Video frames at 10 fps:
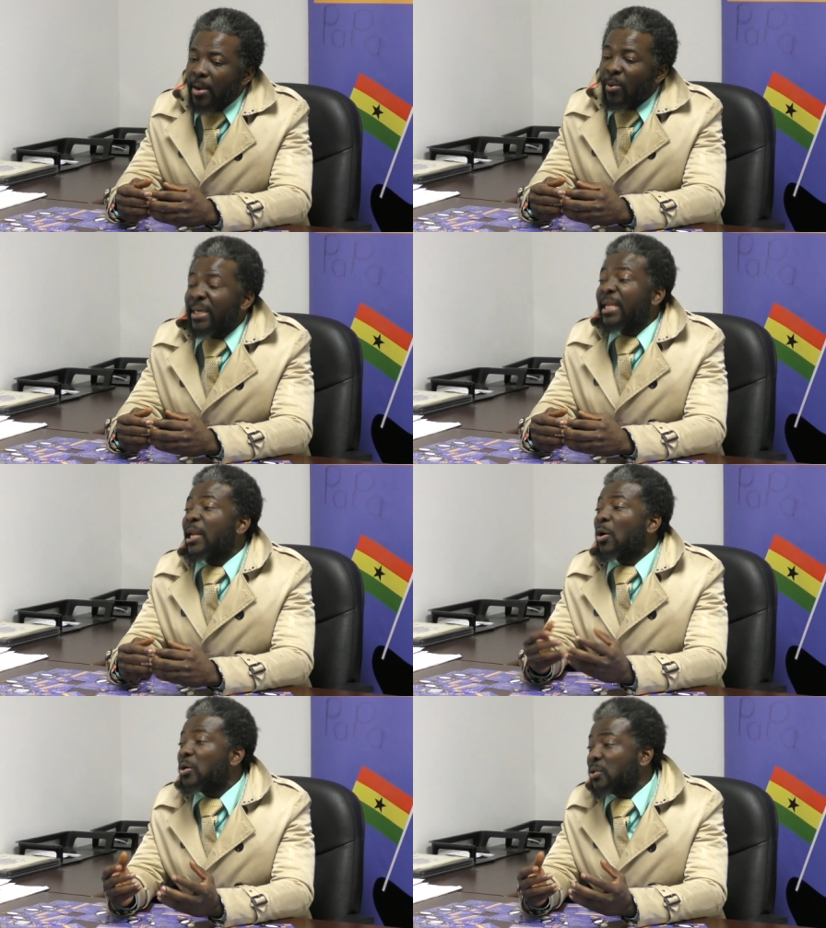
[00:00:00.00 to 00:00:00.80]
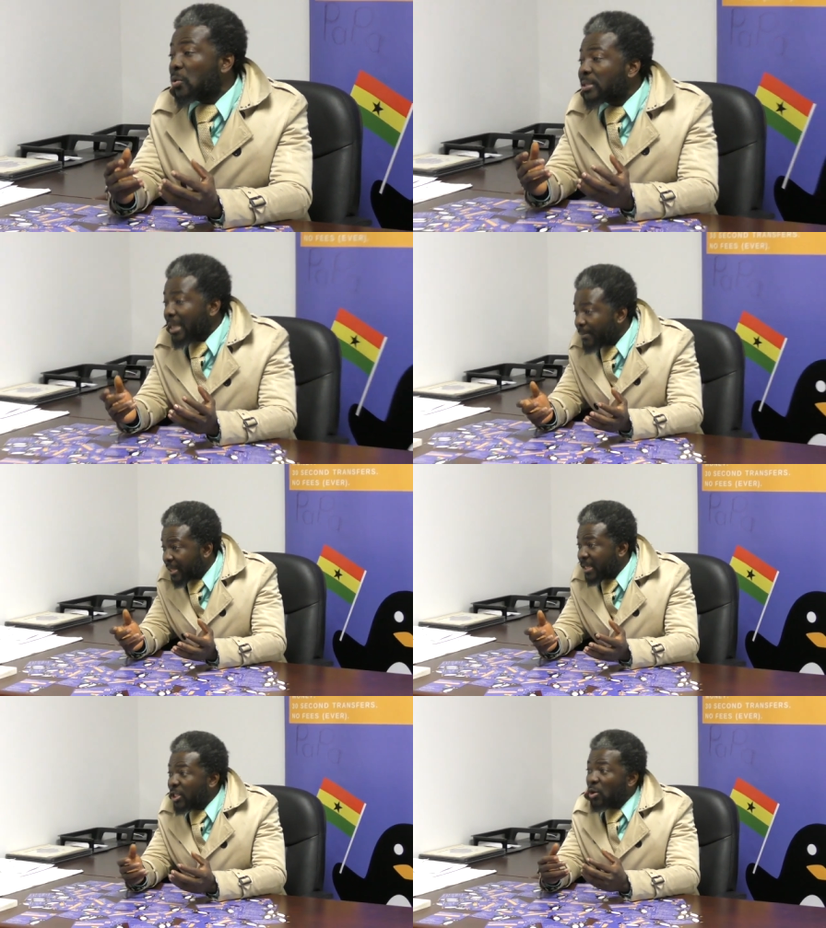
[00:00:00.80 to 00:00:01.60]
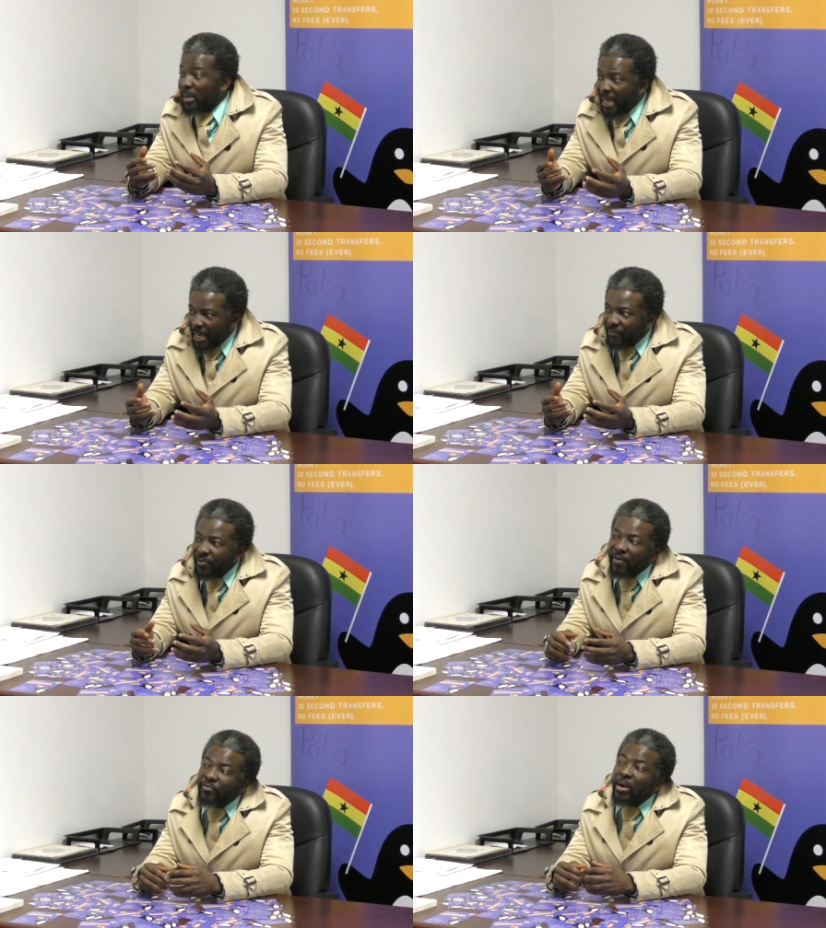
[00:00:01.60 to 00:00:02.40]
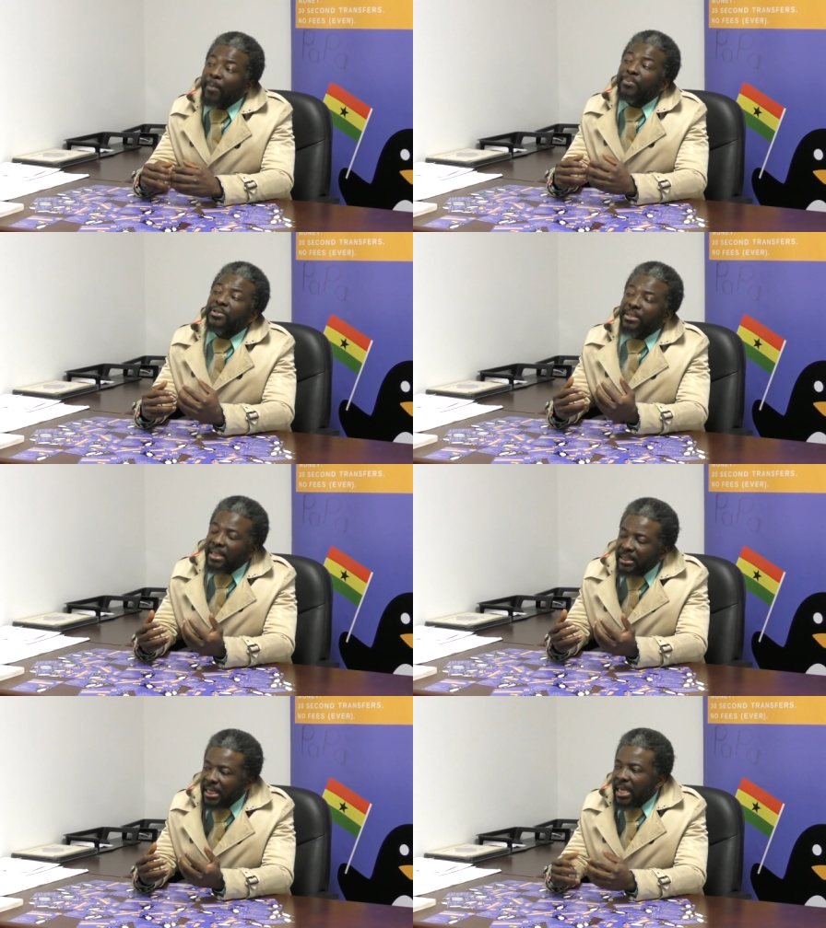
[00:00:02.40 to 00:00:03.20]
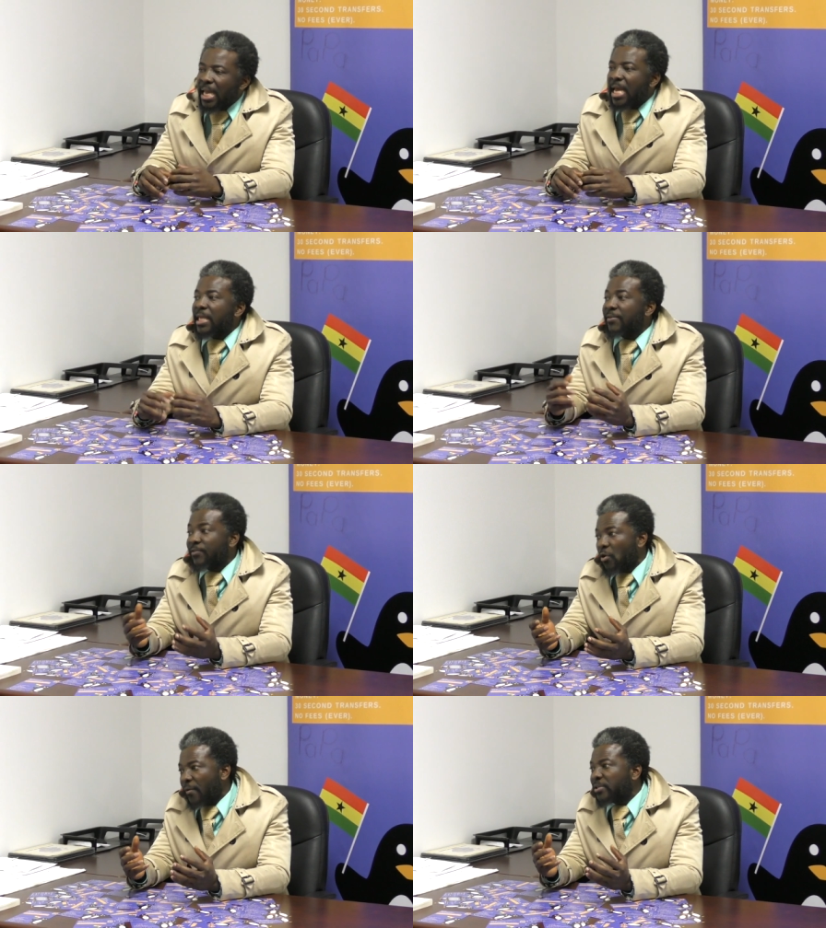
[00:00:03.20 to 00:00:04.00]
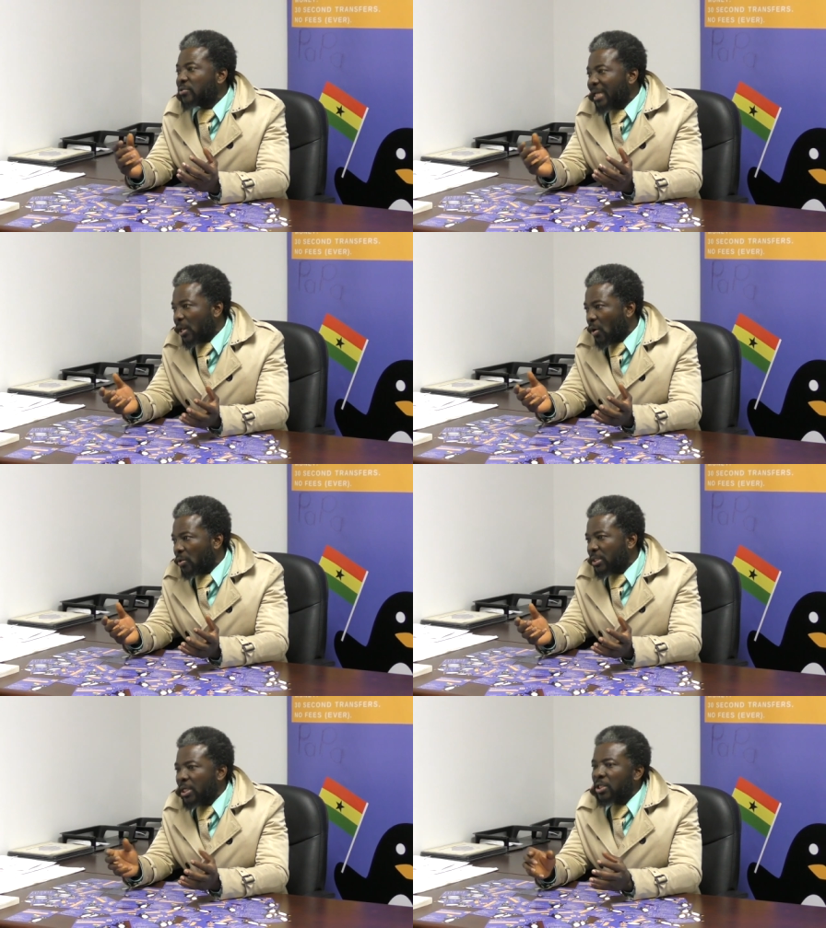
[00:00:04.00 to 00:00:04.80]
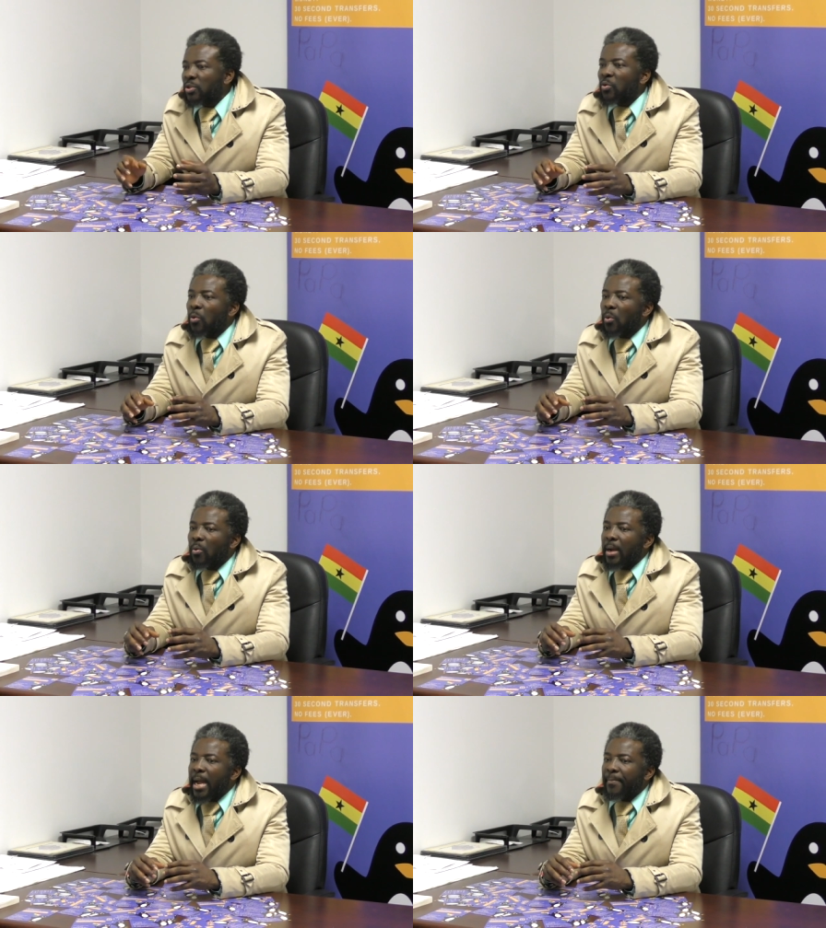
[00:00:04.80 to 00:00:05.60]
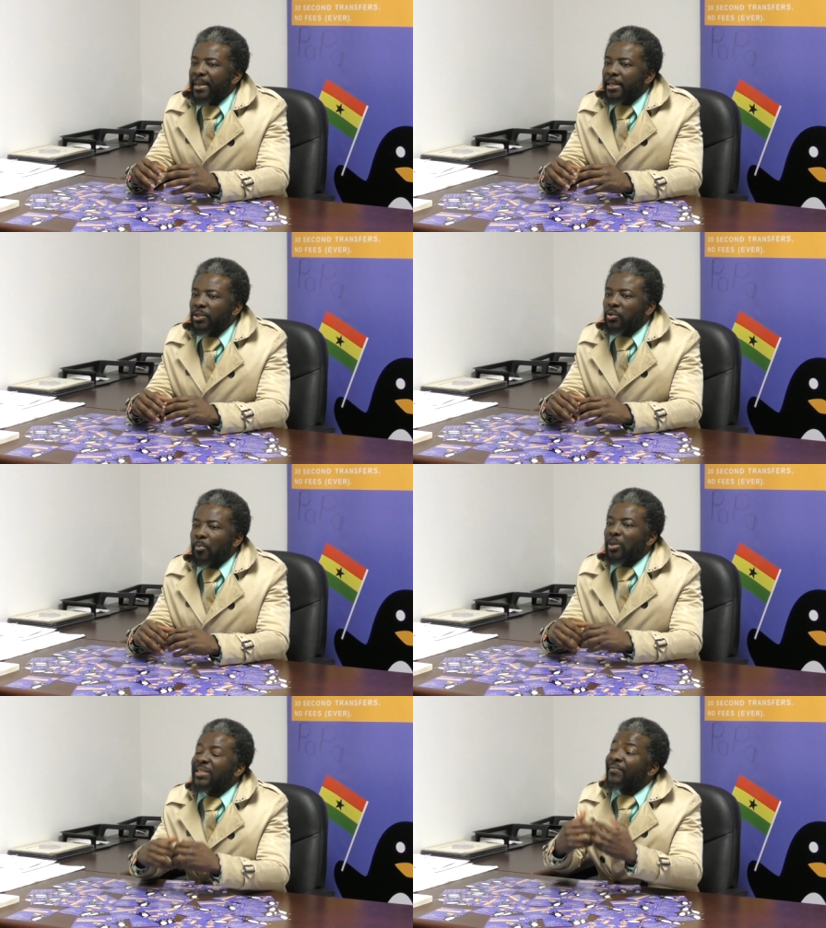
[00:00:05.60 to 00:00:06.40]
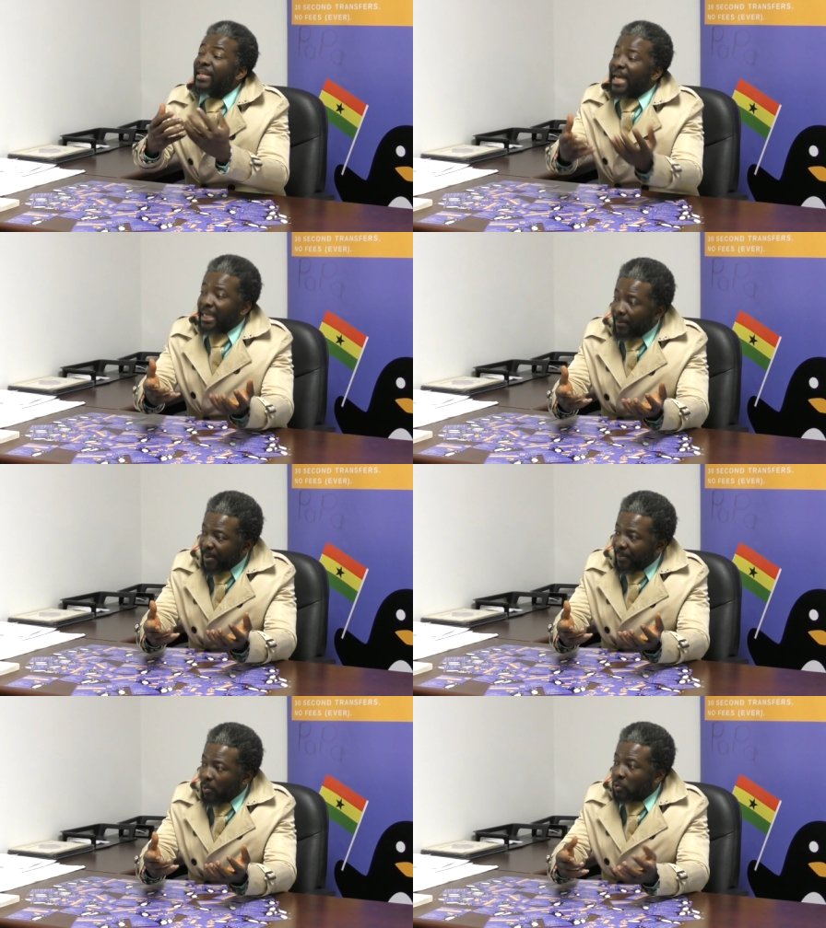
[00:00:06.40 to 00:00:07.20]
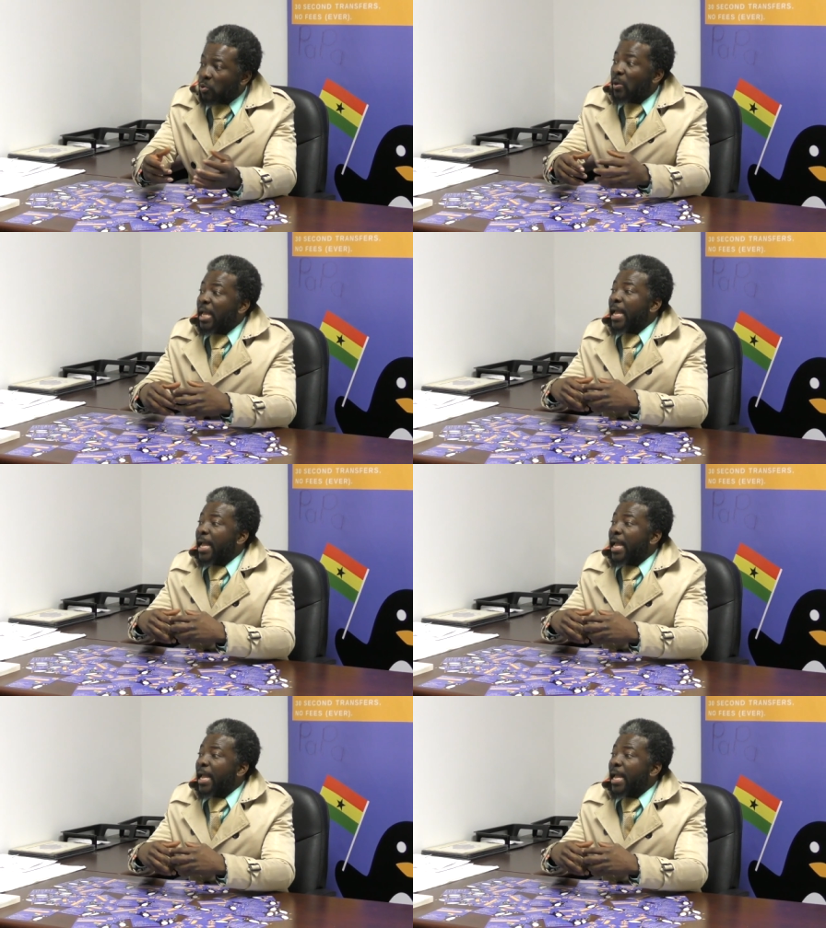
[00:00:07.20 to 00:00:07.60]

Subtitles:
When the Lord does something in your life, you have to appreciate and give glory to the Lord to motivate other people, to